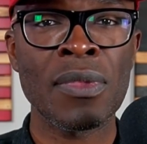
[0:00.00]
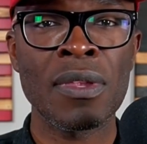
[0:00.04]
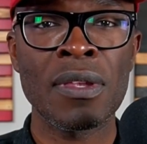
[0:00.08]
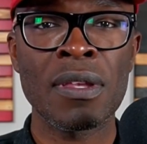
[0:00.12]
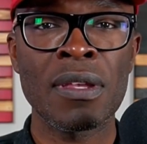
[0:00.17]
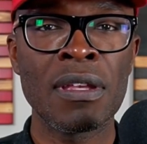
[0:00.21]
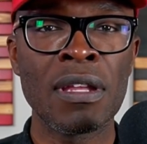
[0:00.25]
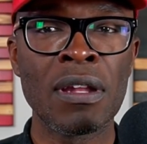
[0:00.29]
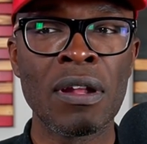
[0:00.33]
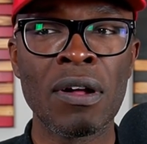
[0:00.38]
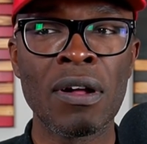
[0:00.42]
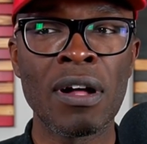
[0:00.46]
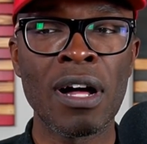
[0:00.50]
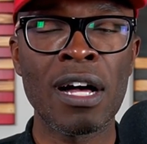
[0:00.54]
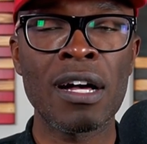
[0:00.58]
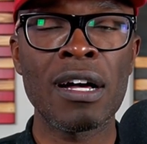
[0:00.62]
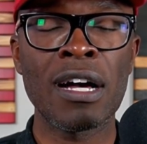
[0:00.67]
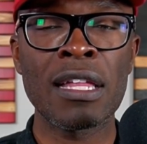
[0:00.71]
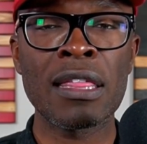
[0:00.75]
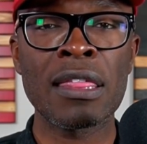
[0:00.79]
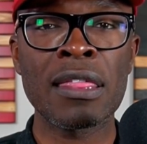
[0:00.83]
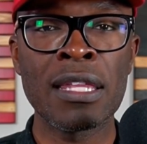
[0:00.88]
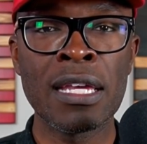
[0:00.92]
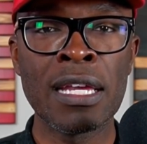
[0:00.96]
You know, I
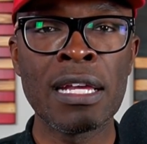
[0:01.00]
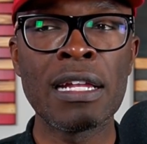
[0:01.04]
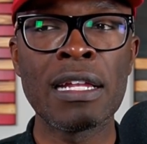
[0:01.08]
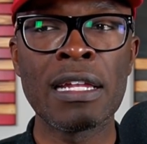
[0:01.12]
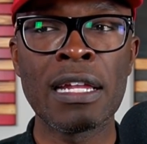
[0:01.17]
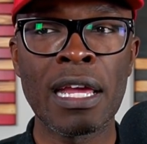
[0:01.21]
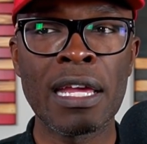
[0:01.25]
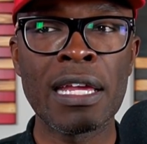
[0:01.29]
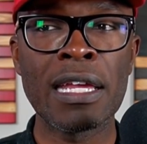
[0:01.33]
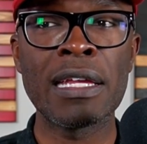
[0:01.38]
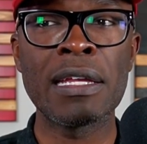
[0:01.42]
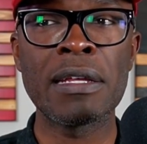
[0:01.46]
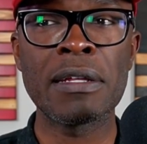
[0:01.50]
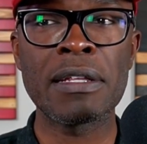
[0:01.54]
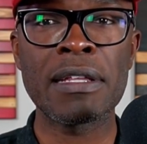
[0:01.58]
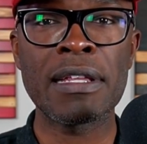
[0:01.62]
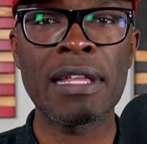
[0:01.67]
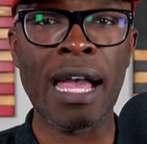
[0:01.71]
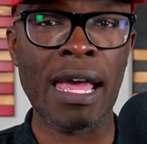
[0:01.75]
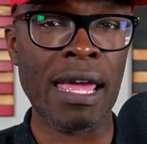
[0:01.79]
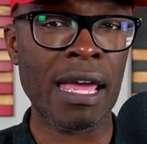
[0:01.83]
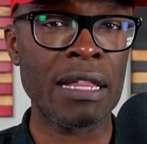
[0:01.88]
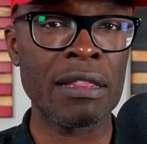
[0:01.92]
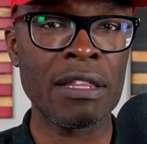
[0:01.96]
think they
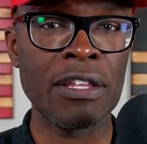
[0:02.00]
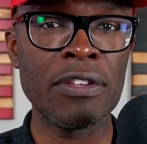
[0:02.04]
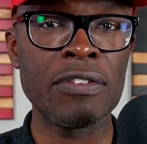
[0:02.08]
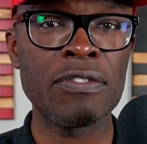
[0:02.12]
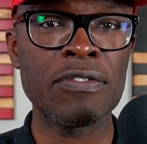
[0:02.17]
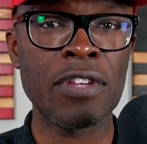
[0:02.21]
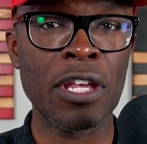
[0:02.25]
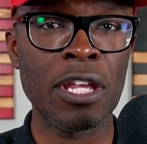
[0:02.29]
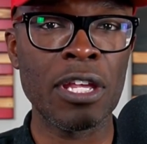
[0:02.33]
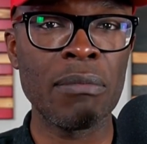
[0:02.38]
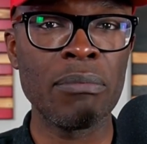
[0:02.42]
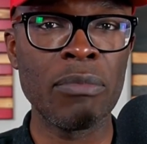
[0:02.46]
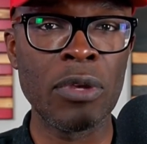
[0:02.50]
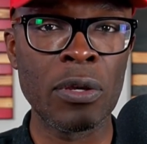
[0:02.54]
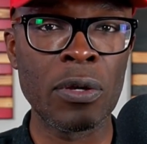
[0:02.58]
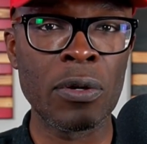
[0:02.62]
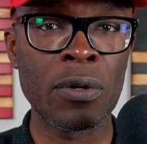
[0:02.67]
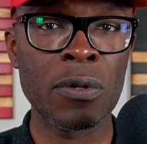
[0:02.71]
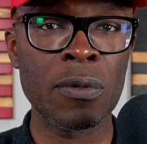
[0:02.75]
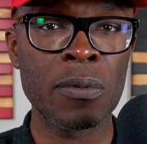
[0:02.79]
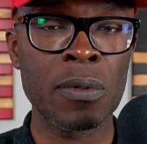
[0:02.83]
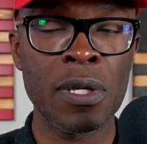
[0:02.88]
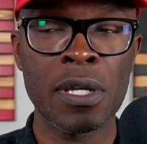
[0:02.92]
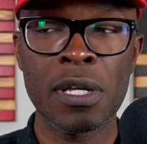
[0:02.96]
got at least $10
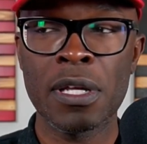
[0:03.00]
million.